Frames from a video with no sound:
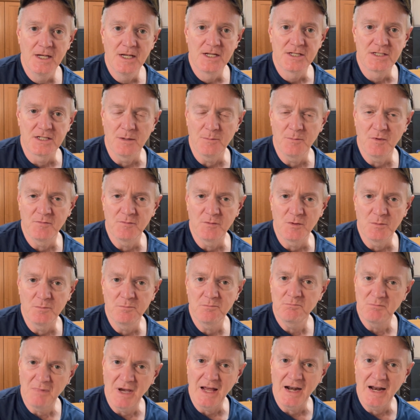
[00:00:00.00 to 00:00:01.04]
Some of
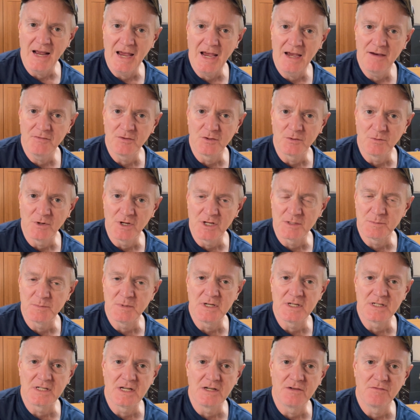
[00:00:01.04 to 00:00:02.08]
them, about half of the
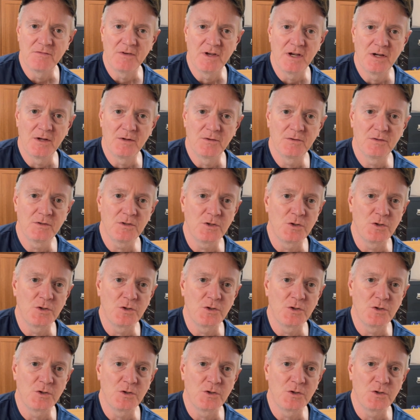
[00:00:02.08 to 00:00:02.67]
recipes I've found,